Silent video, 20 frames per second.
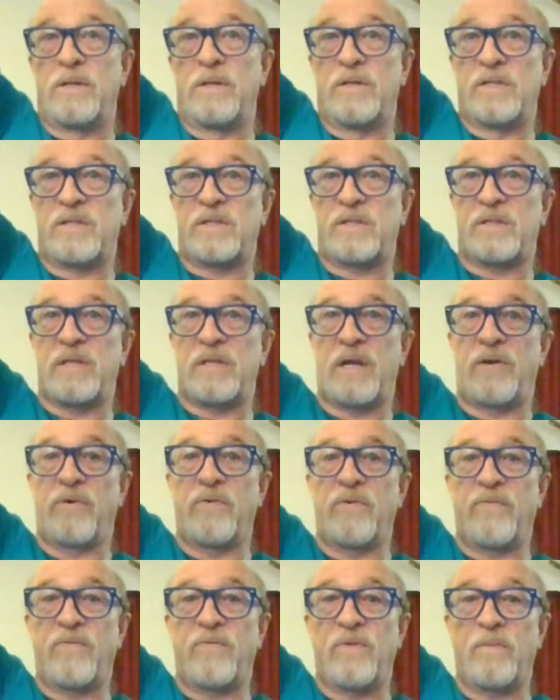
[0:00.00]
The
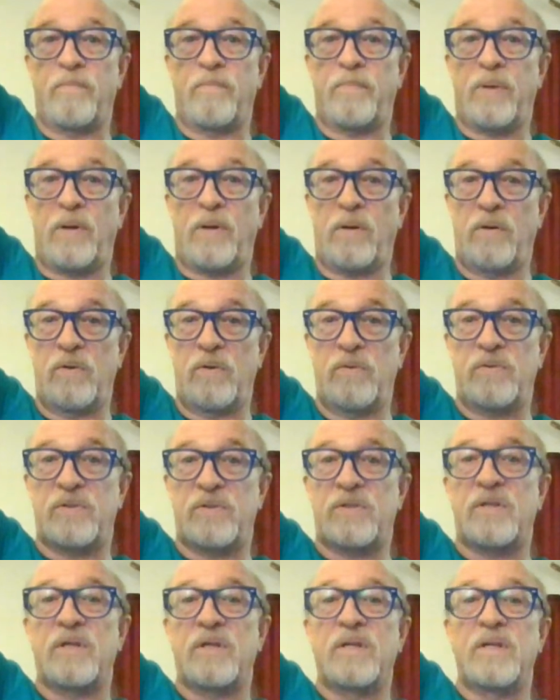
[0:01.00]
center of the
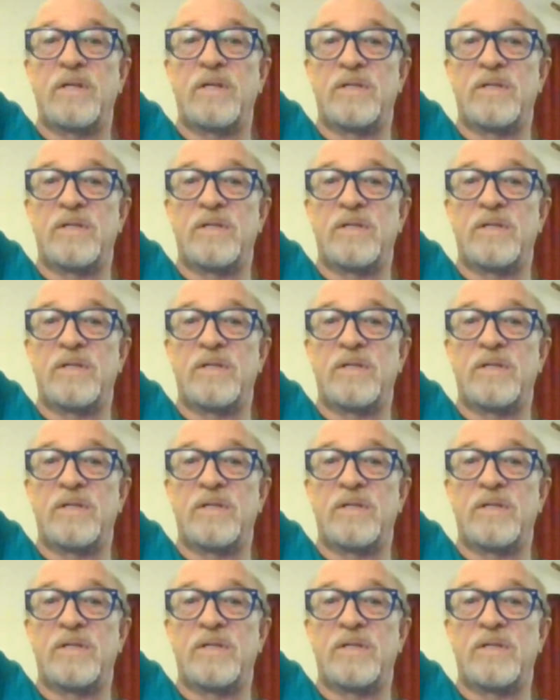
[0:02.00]
post